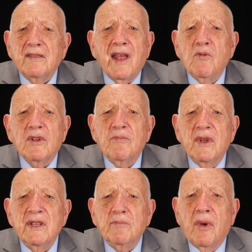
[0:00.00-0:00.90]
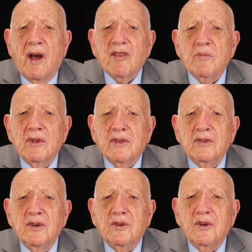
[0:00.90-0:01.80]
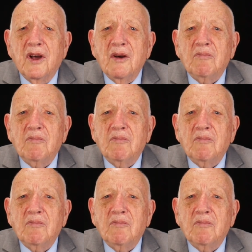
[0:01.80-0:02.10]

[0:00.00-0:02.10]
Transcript: they would have been impossible to do.